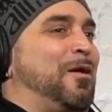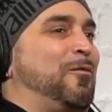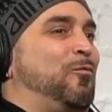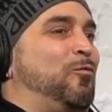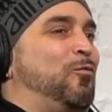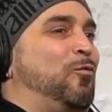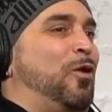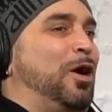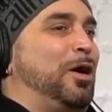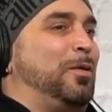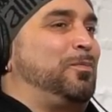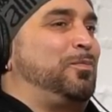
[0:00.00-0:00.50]

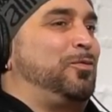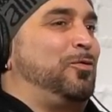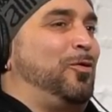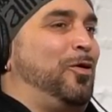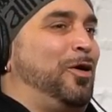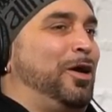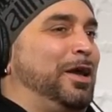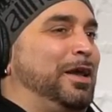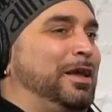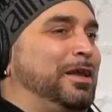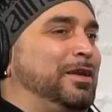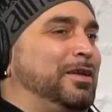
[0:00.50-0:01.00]
what
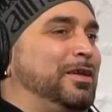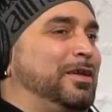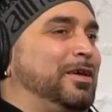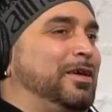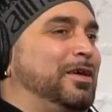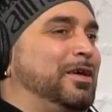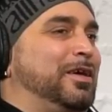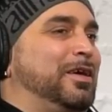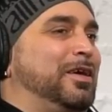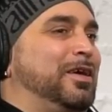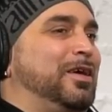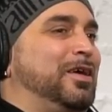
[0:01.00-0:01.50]
point
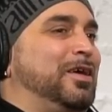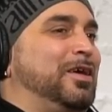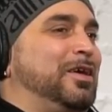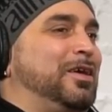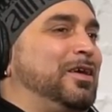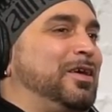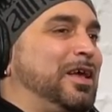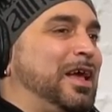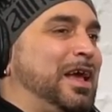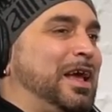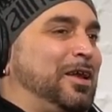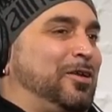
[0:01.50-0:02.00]

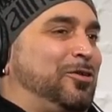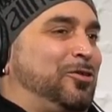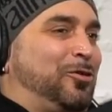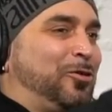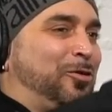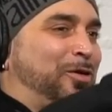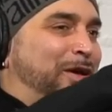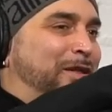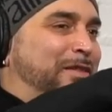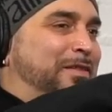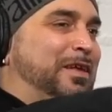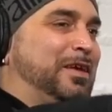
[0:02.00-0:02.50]

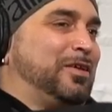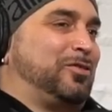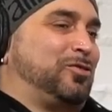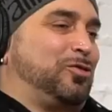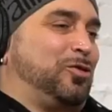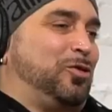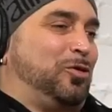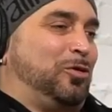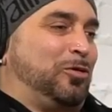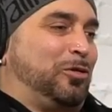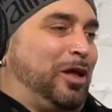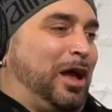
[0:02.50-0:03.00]
during this
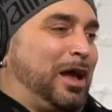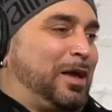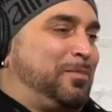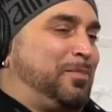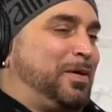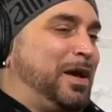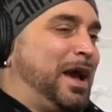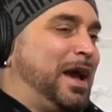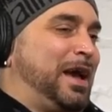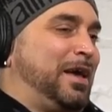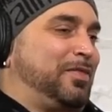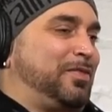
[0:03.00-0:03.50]
whole like
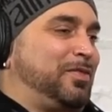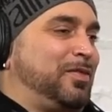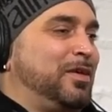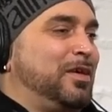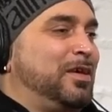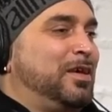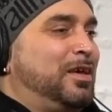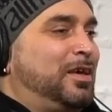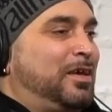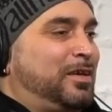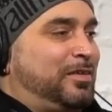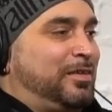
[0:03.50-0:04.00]
path
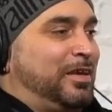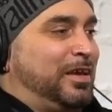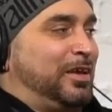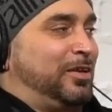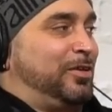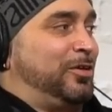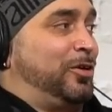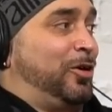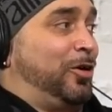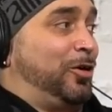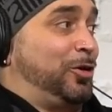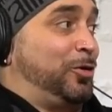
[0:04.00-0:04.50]
did,
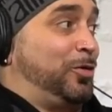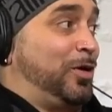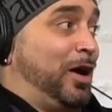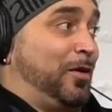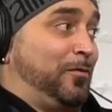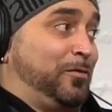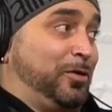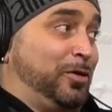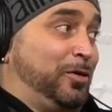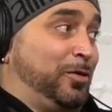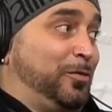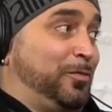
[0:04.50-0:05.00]
you know, you
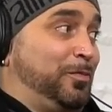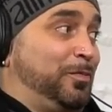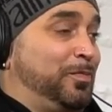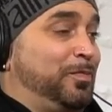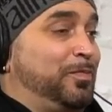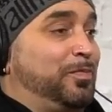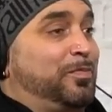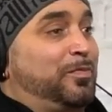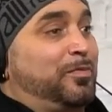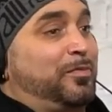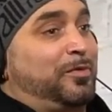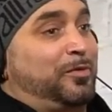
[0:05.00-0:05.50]
have a
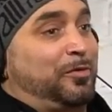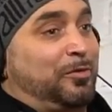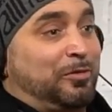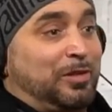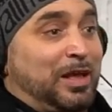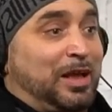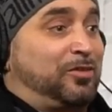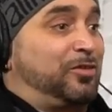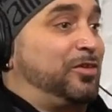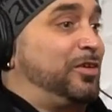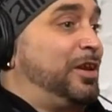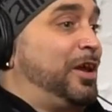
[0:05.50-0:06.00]

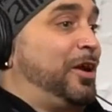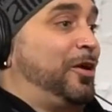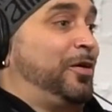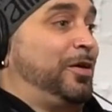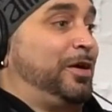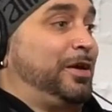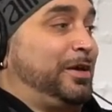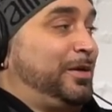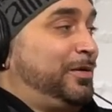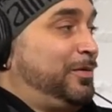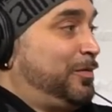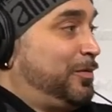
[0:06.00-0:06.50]

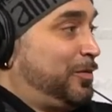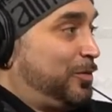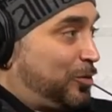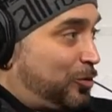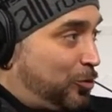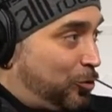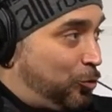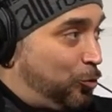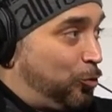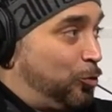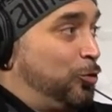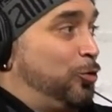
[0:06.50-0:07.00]
legendary
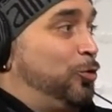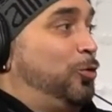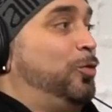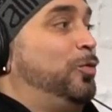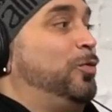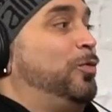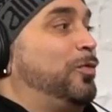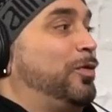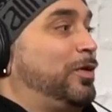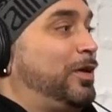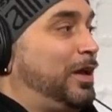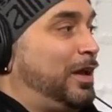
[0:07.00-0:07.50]

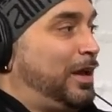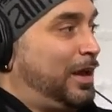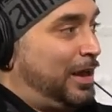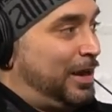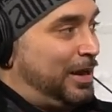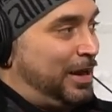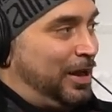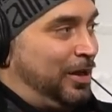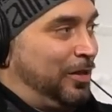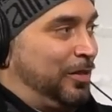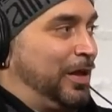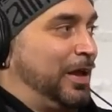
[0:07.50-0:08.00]
crew in
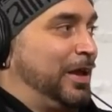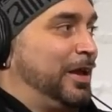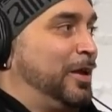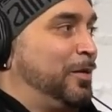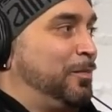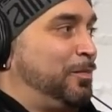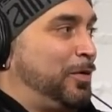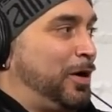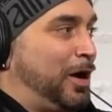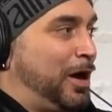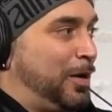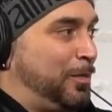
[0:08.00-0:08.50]
LA
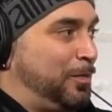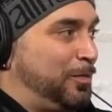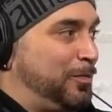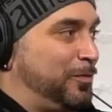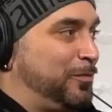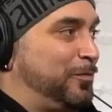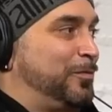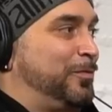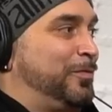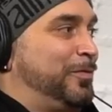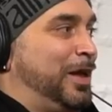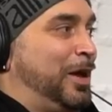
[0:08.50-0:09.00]
hip hop
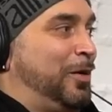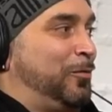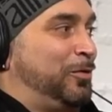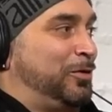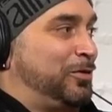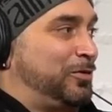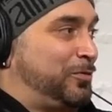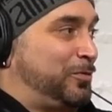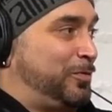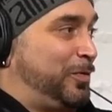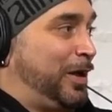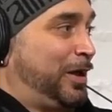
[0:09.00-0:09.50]
that
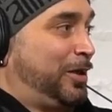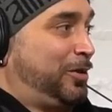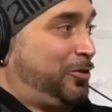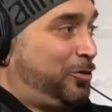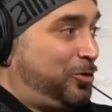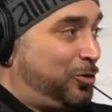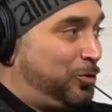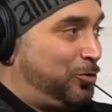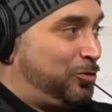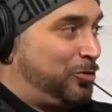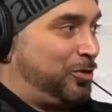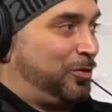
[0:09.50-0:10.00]
was like
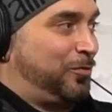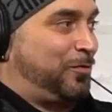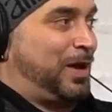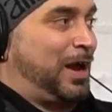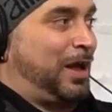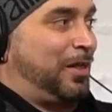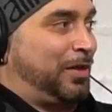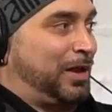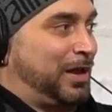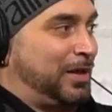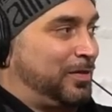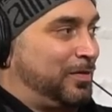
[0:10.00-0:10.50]
huge in the
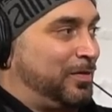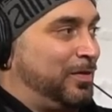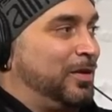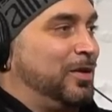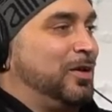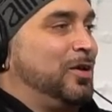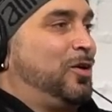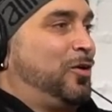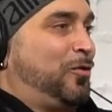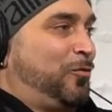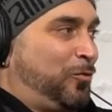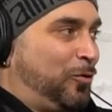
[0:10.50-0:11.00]
Valley
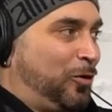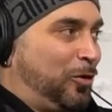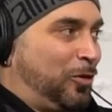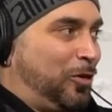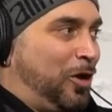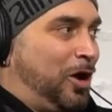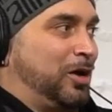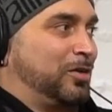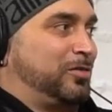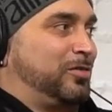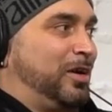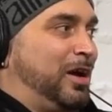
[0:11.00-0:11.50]
for a
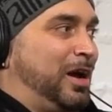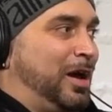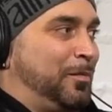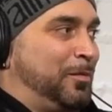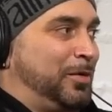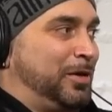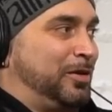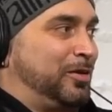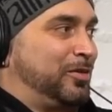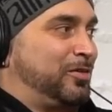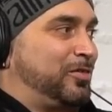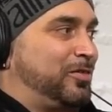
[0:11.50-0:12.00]
long time
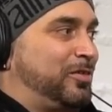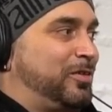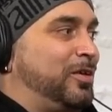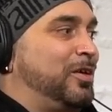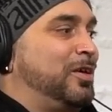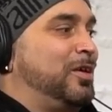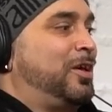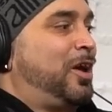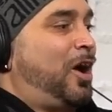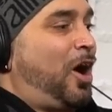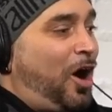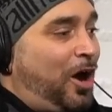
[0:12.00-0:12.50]
and just
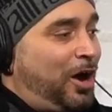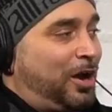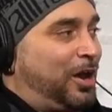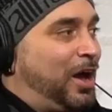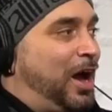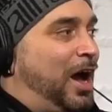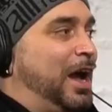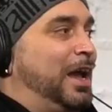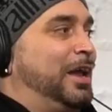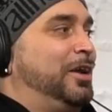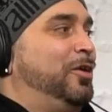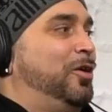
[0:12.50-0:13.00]
On a
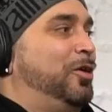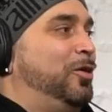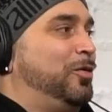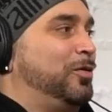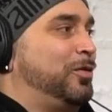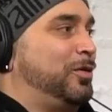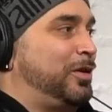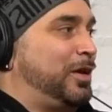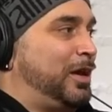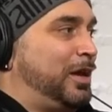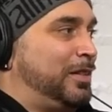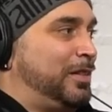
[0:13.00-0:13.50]
High
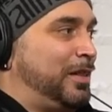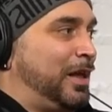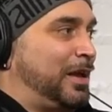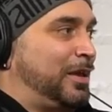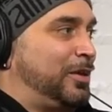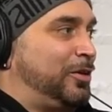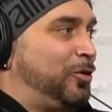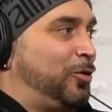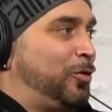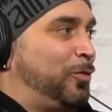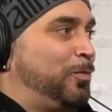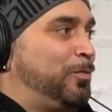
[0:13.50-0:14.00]
Note, and
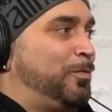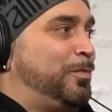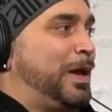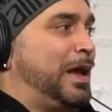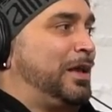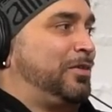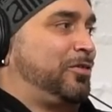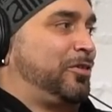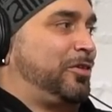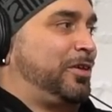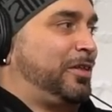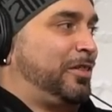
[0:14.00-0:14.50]
like you're
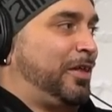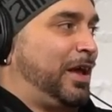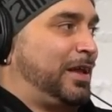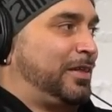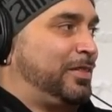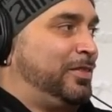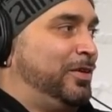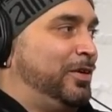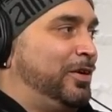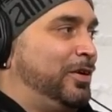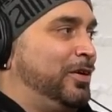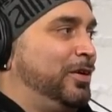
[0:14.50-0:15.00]
basically
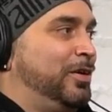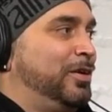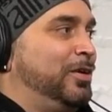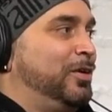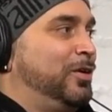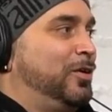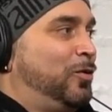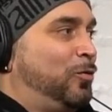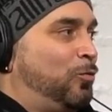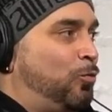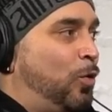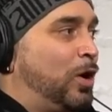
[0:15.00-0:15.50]
like the
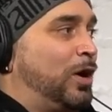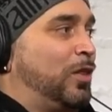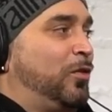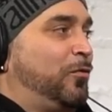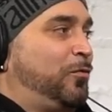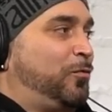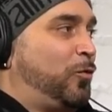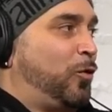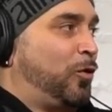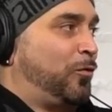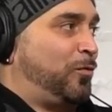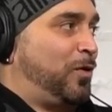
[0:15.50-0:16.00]
one of the
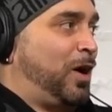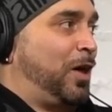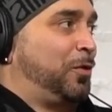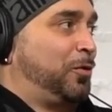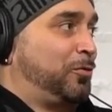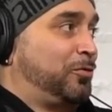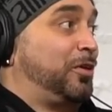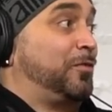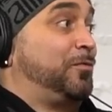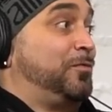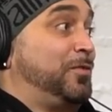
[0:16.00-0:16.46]
forefathers, if